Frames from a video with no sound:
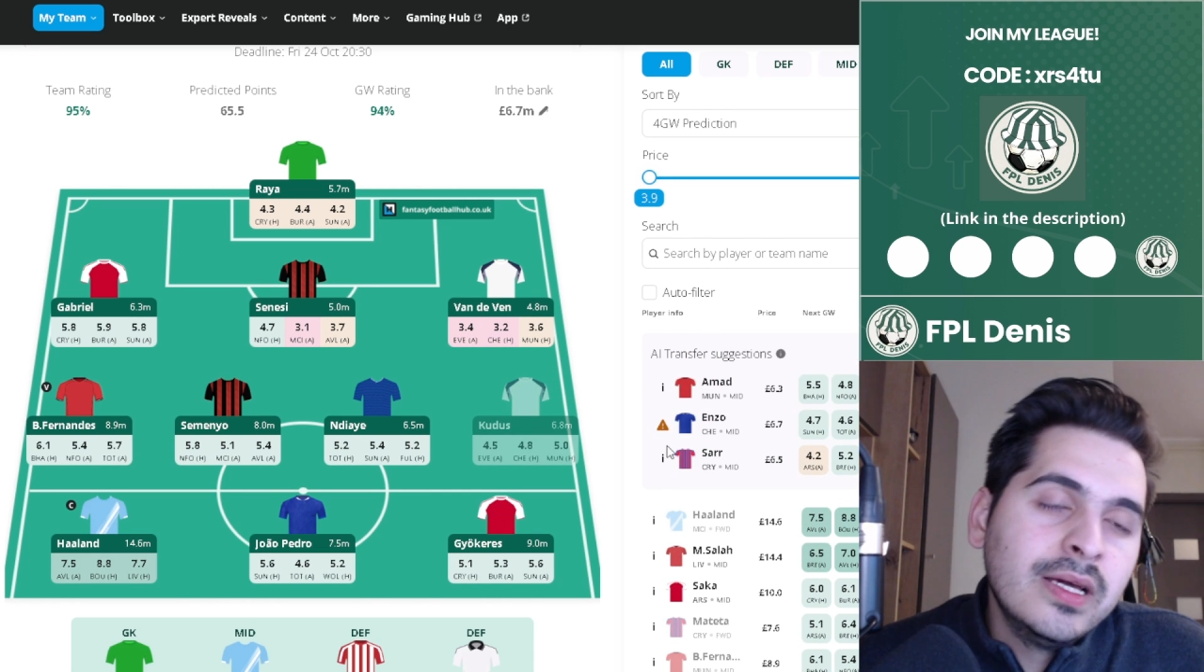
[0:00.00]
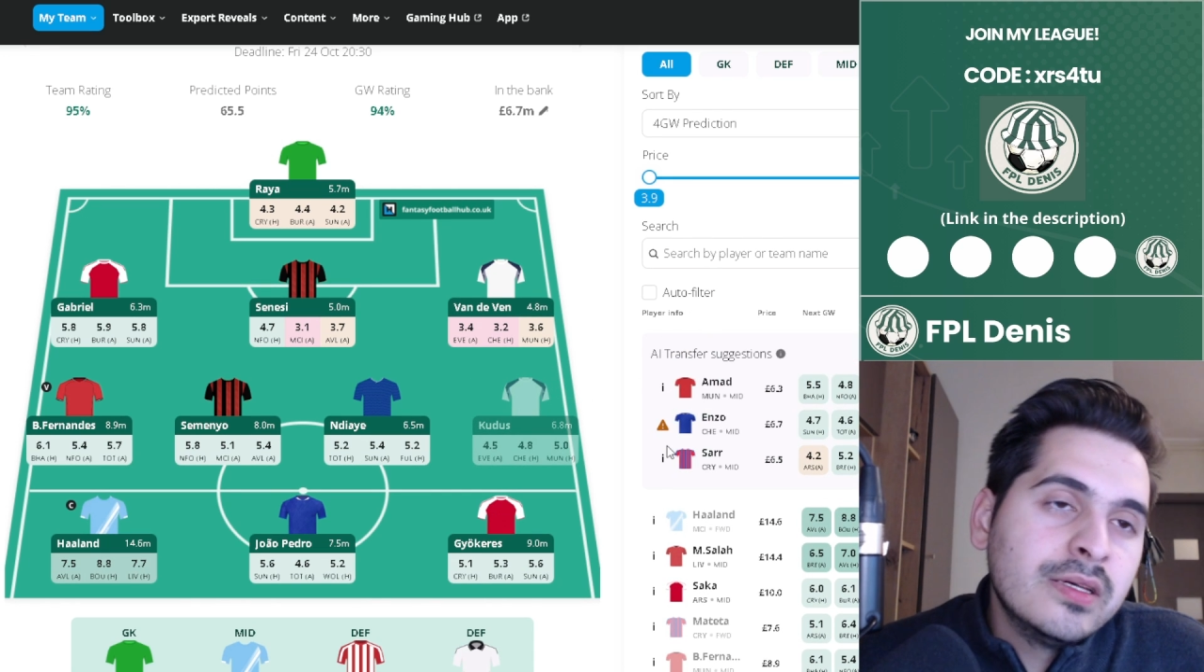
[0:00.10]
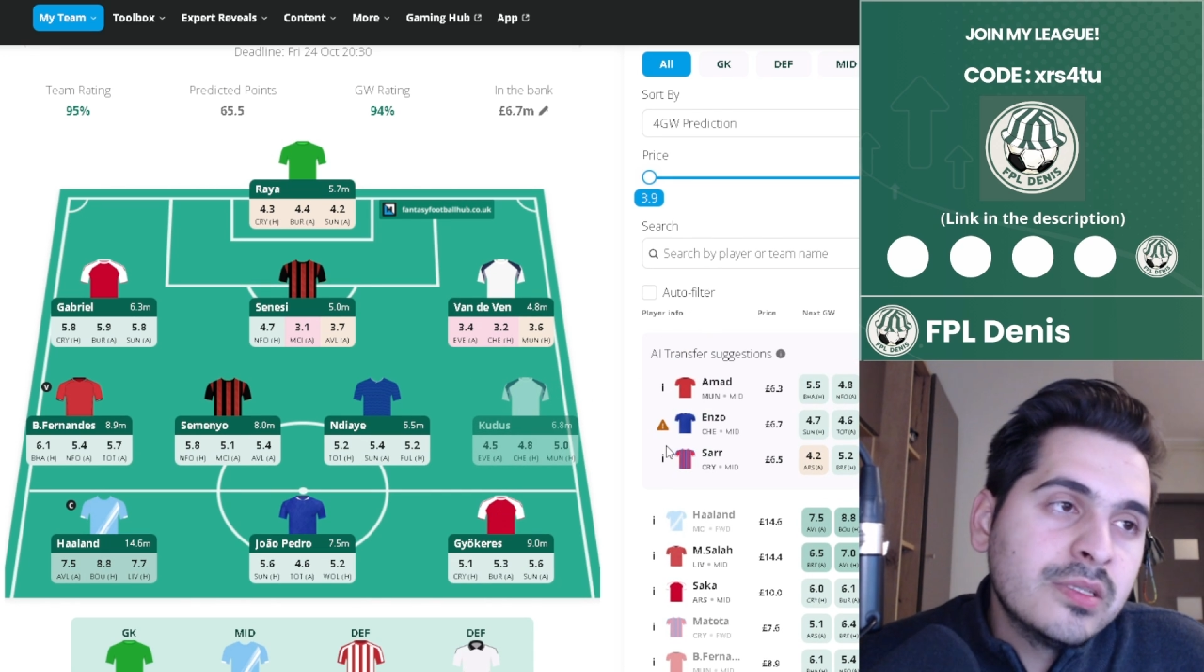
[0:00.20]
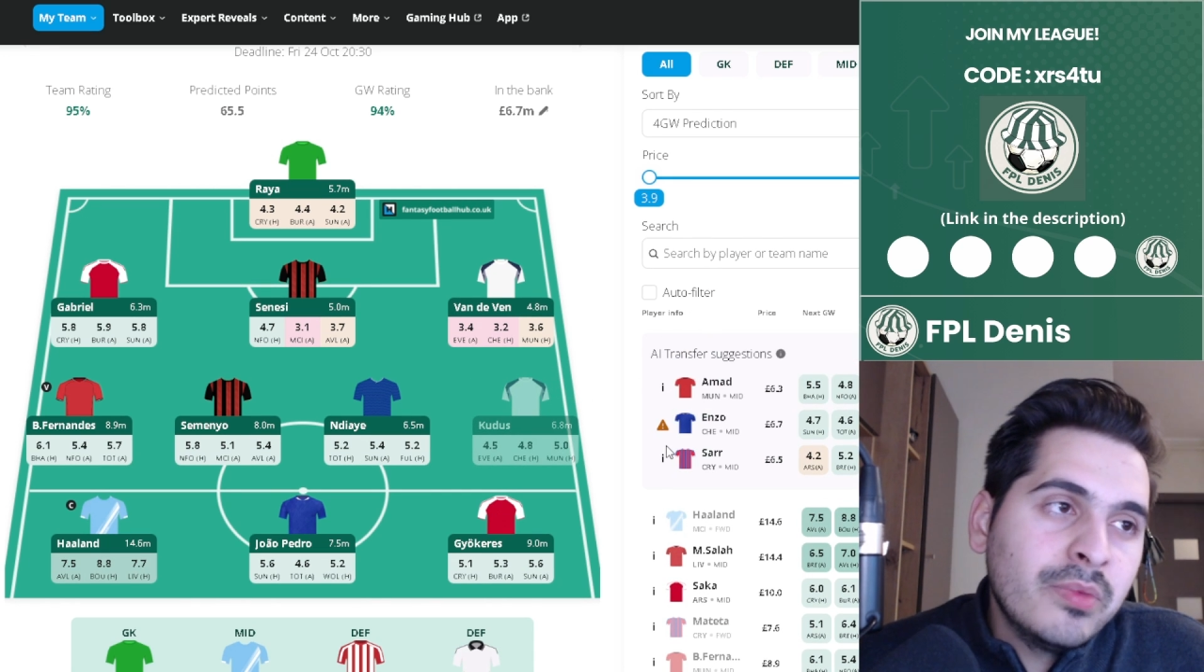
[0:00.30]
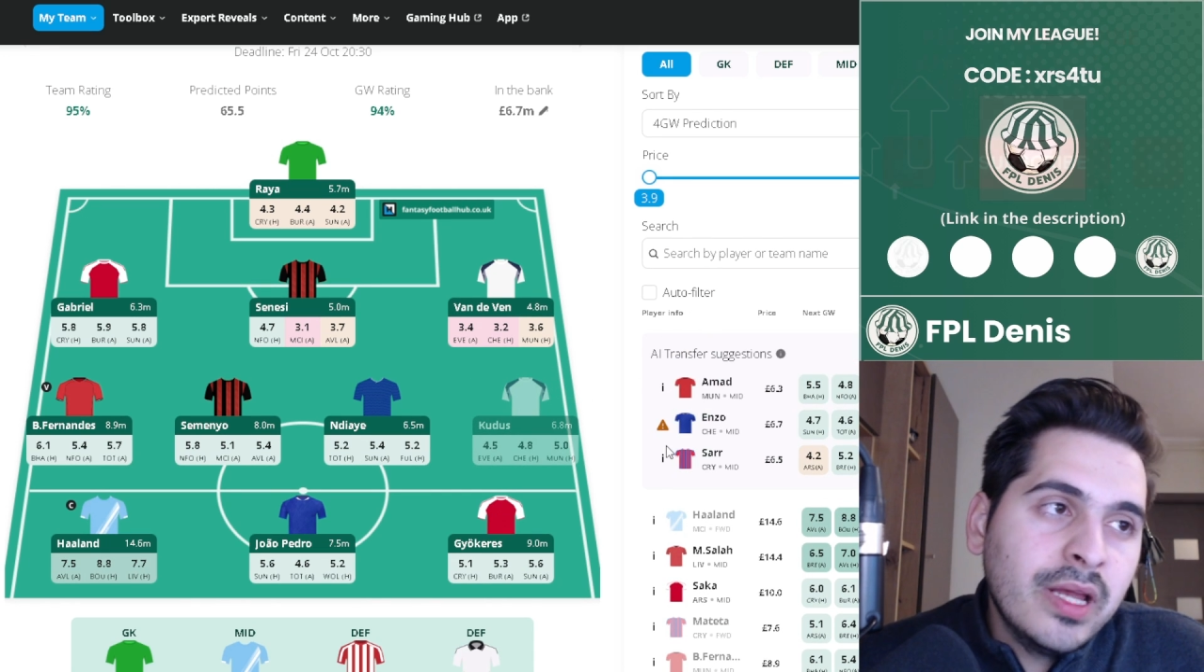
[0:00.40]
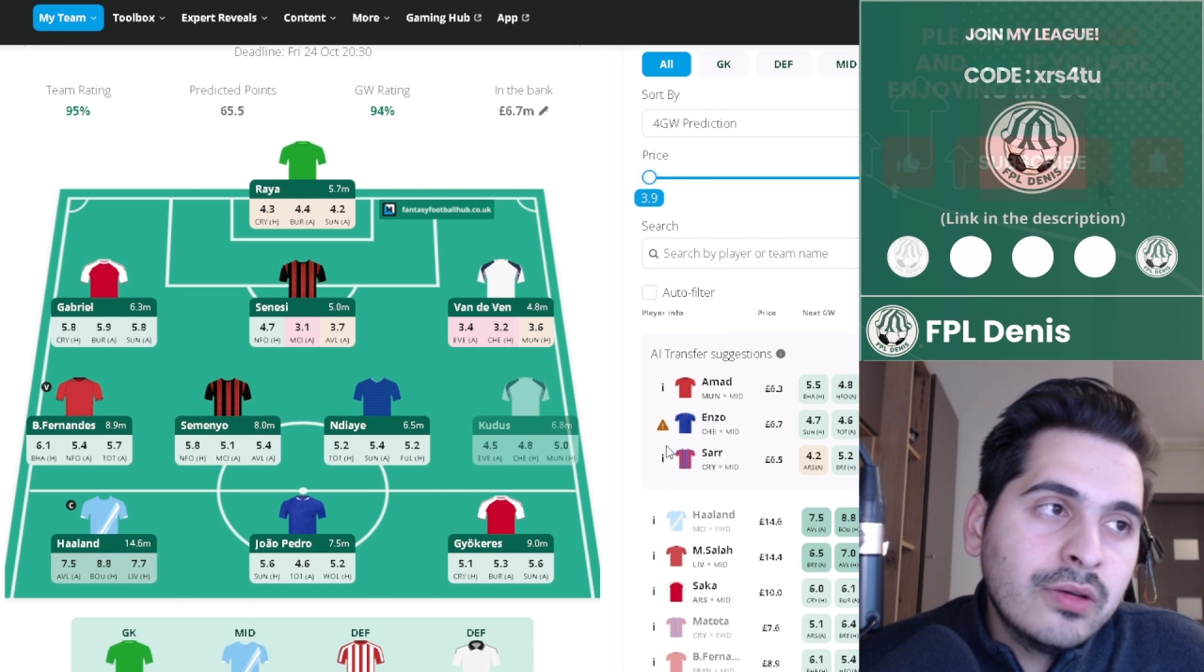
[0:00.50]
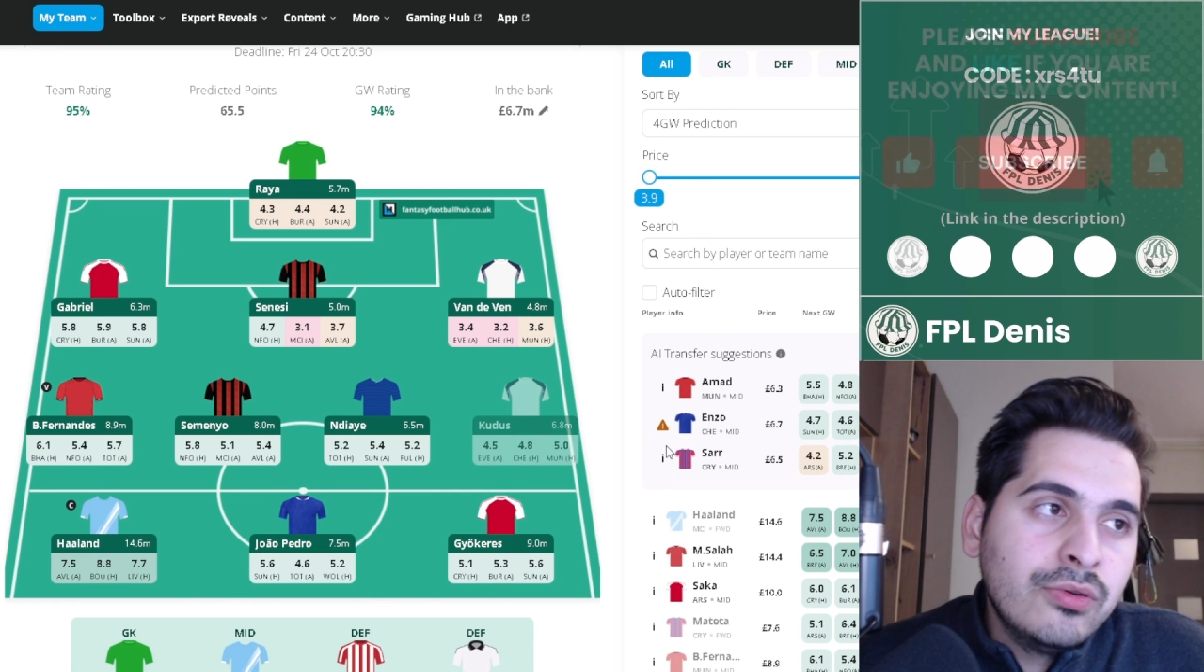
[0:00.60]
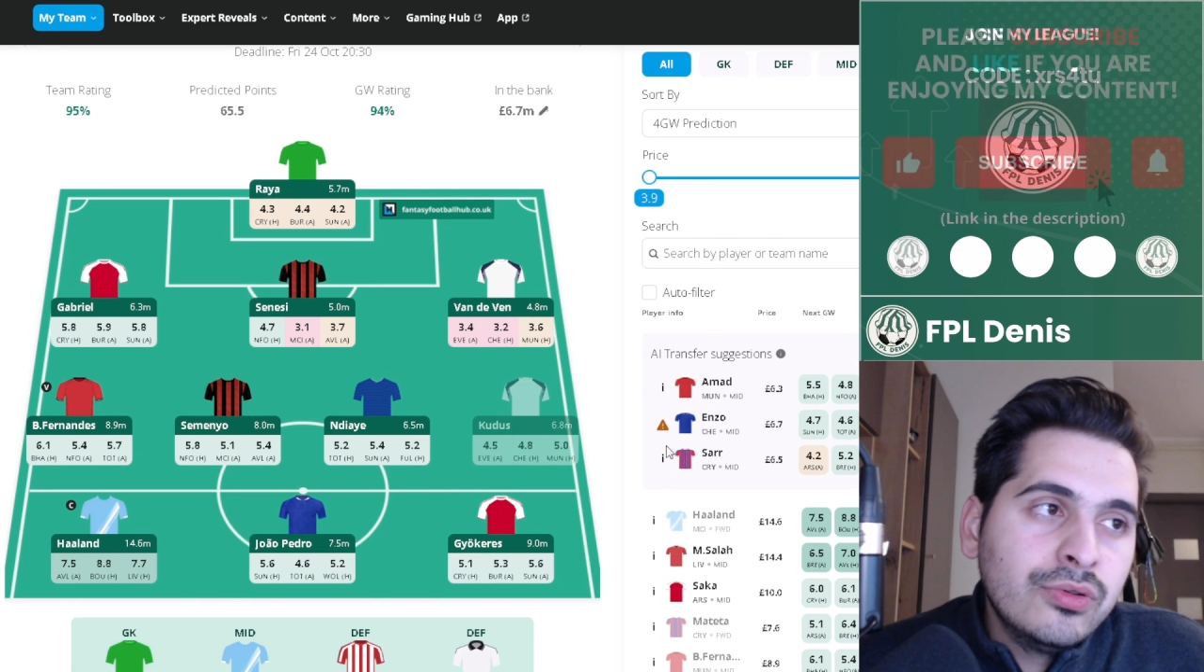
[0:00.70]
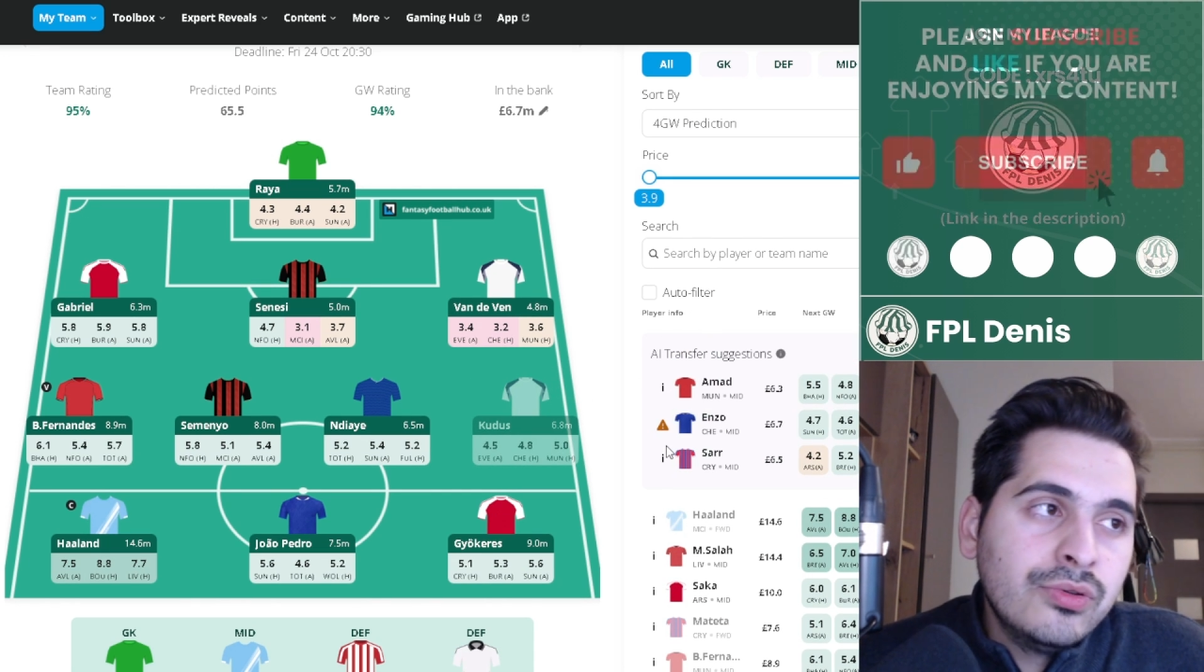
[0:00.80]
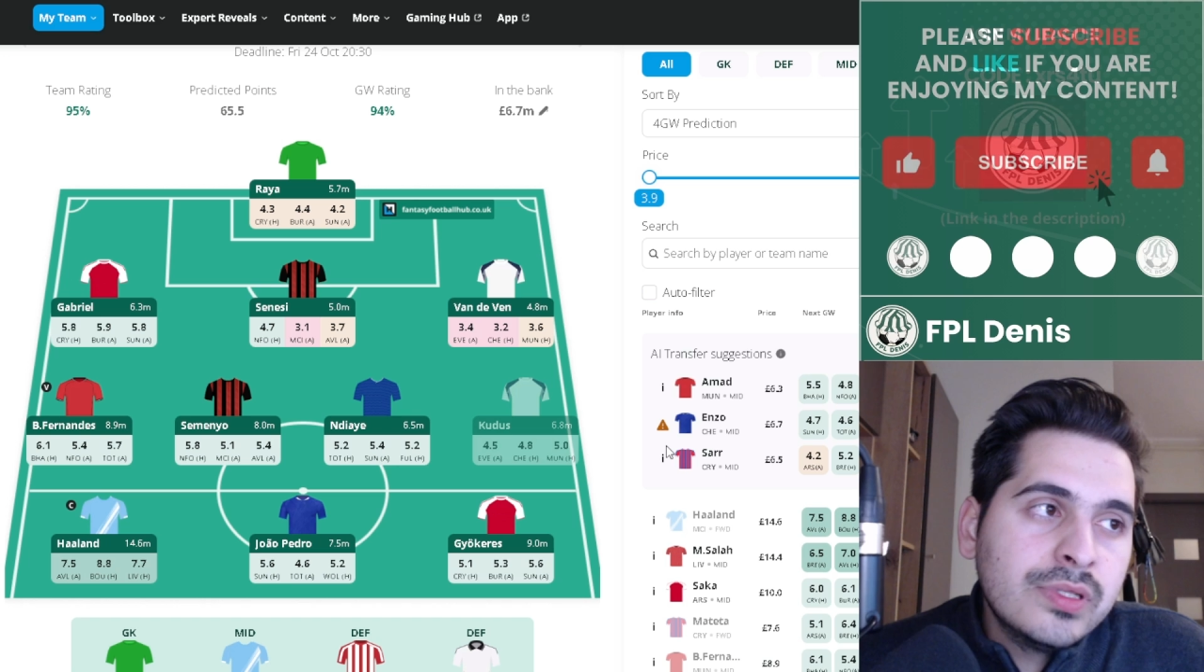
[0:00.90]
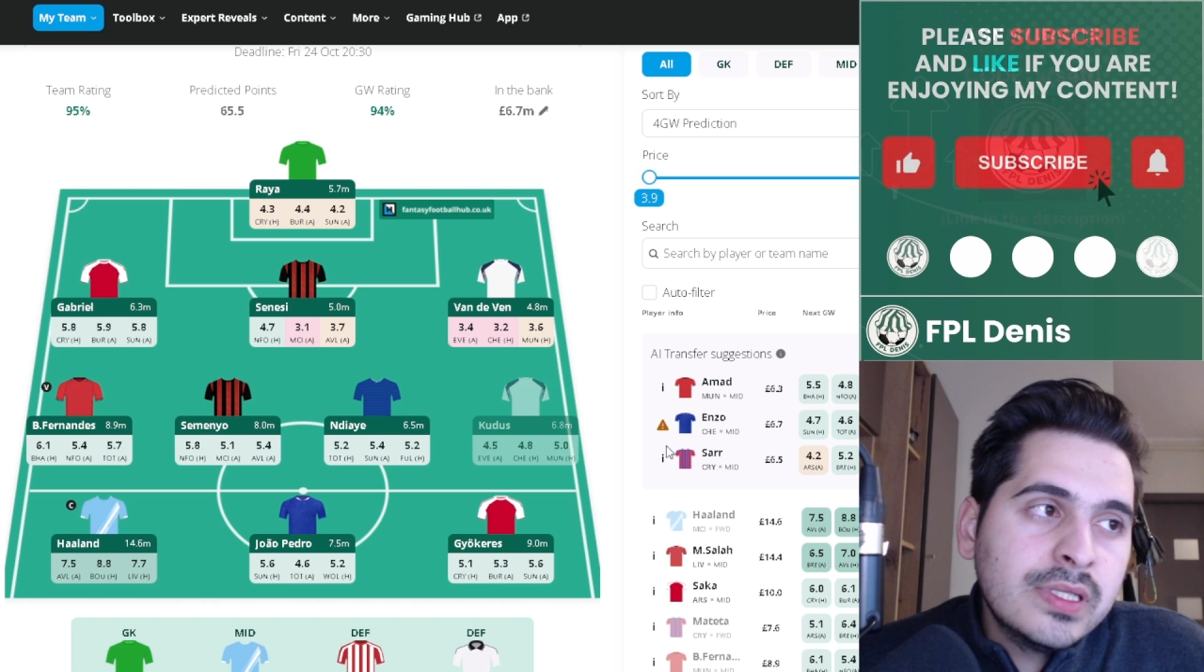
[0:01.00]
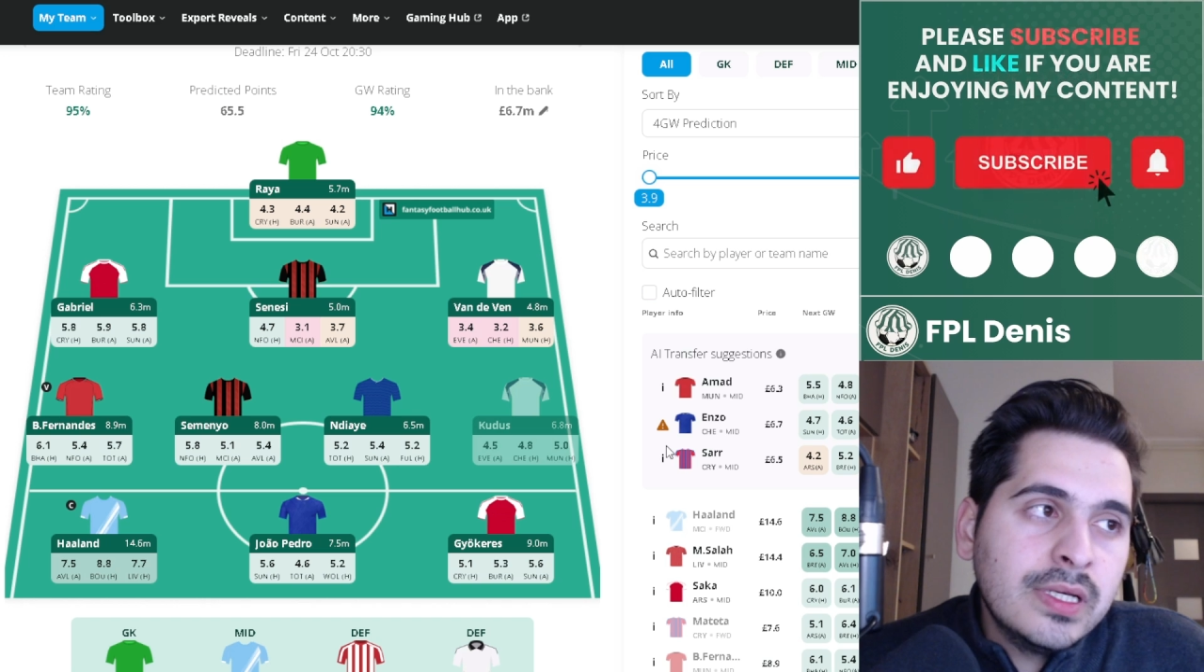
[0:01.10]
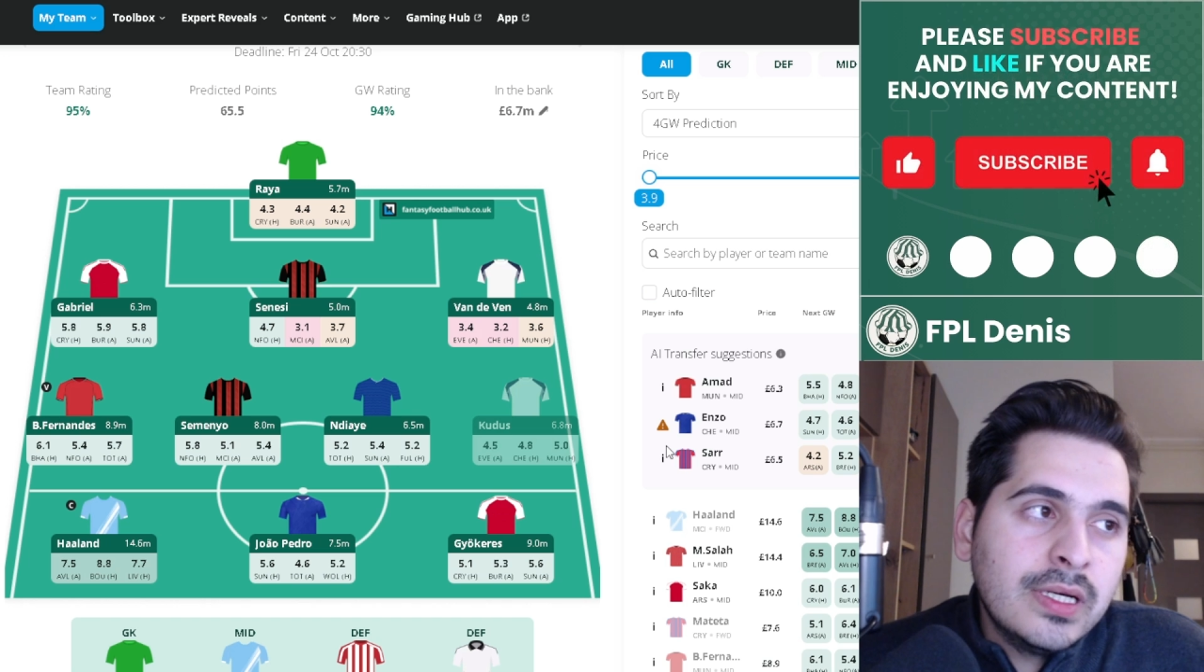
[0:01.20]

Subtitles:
someone like Kudus